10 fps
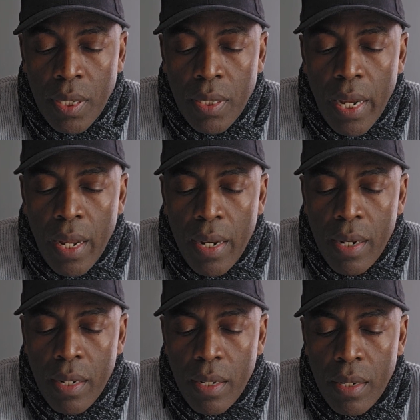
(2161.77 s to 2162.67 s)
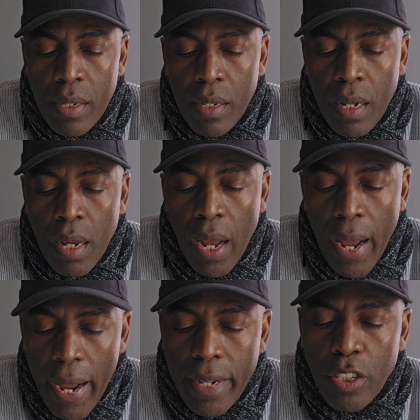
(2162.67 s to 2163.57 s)
Then,
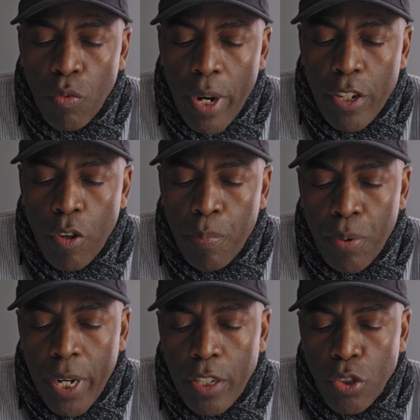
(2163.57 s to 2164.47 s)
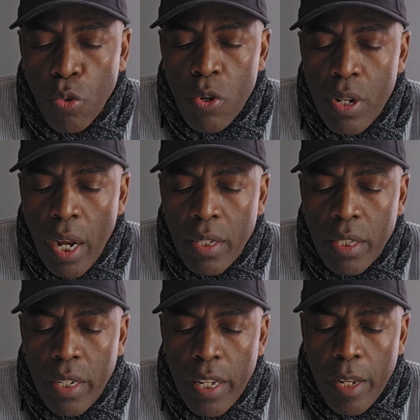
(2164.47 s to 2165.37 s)
and when you pray, do not
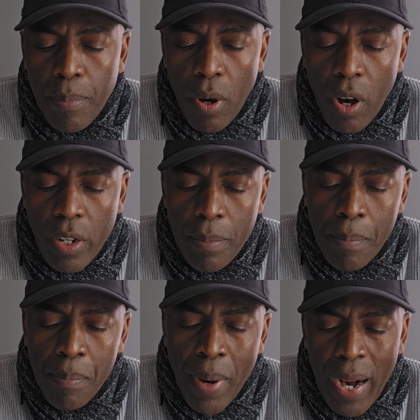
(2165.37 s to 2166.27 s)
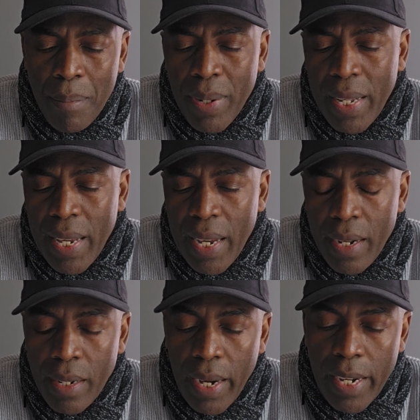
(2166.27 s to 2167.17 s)
keep on
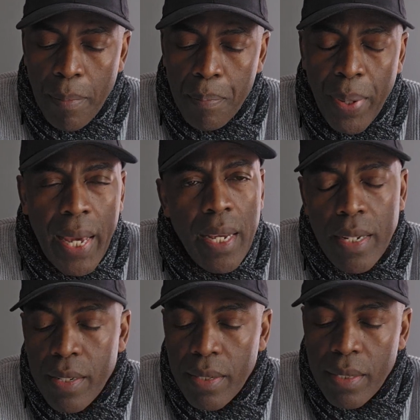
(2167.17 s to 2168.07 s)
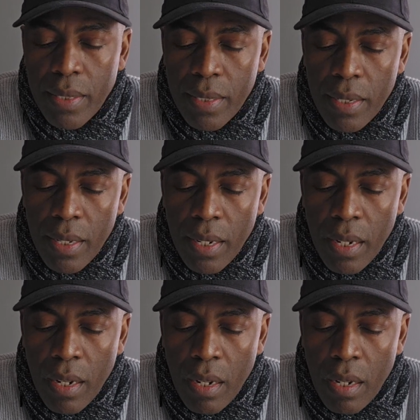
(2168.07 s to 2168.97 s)
babbling like the pagans
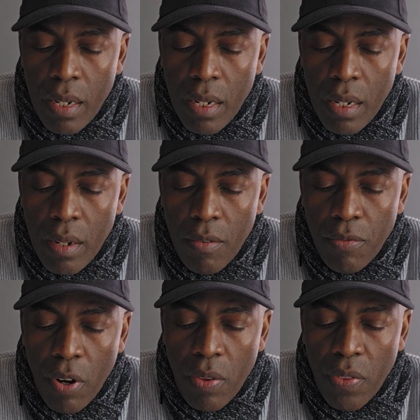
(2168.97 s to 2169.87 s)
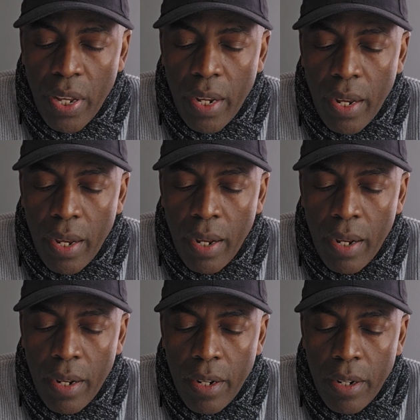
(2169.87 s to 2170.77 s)
for they
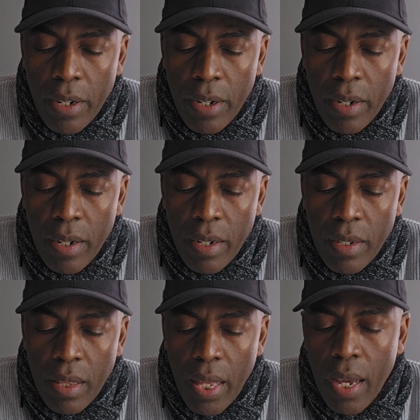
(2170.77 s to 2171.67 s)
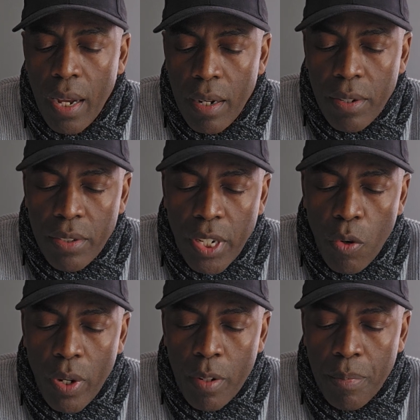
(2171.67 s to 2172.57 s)
think they
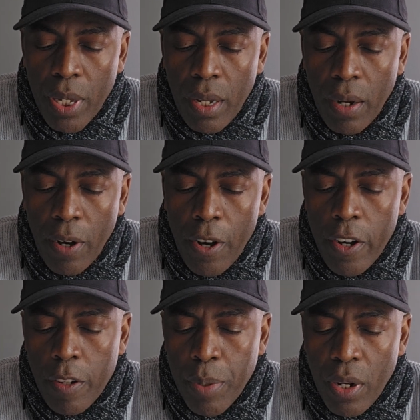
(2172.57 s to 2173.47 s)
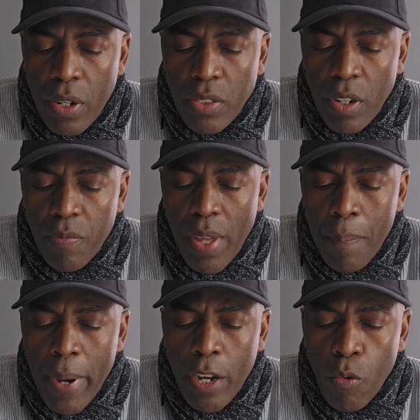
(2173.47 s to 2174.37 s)
will be heard because of their
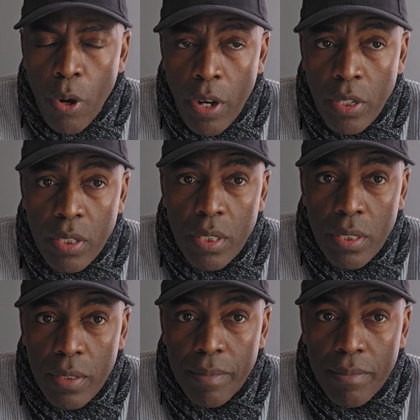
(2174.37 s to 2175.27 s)
many words.